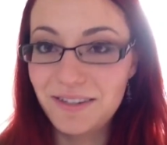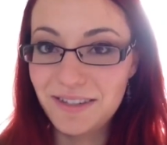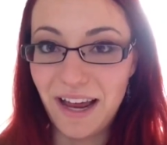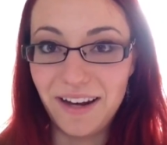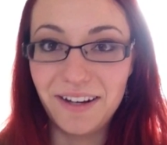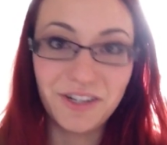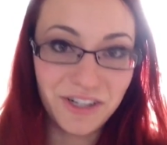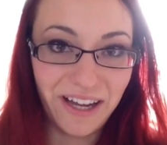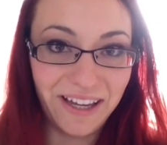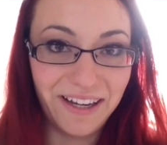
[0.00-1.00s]
the standard
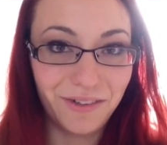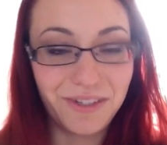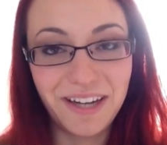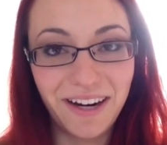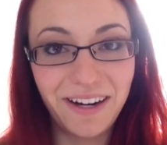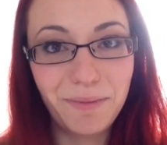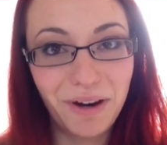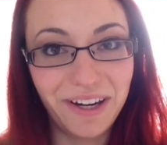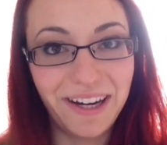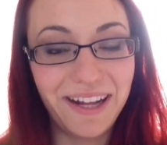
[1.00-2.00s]
Australian or the standard
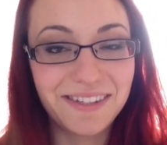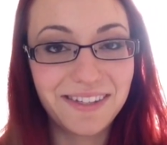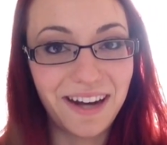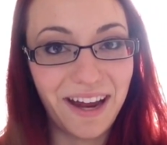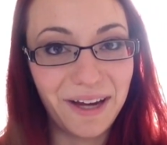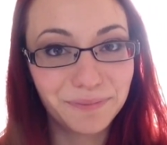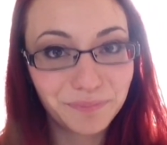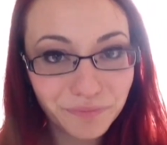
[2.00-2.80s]
American eats today.